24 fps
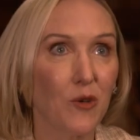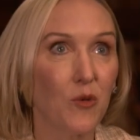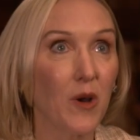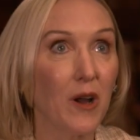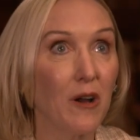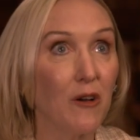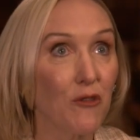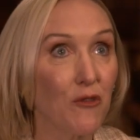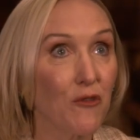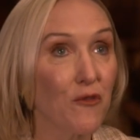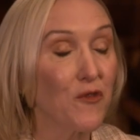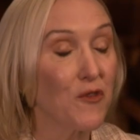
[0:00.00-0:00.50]

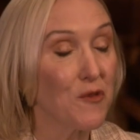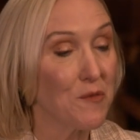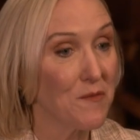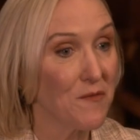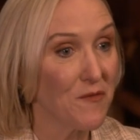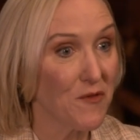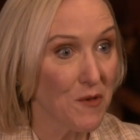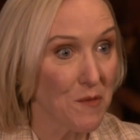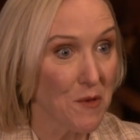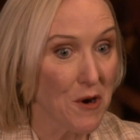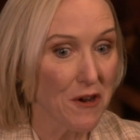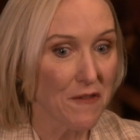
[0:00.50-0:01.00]
Well,
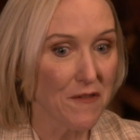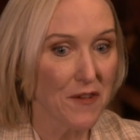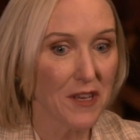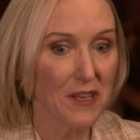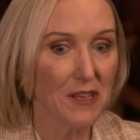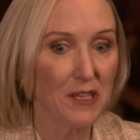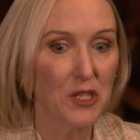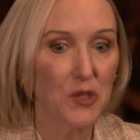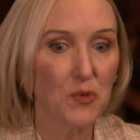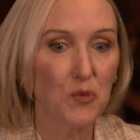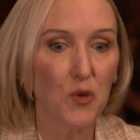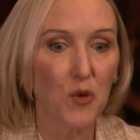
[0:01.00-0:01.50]
from, from our
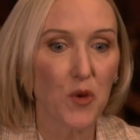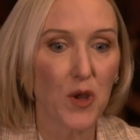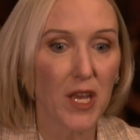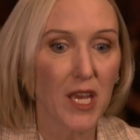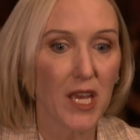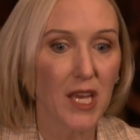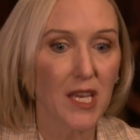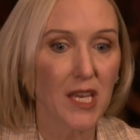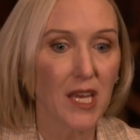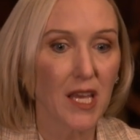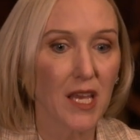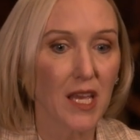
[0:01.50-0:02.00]
vantage
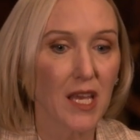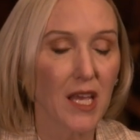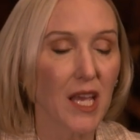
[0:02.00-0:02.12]
point,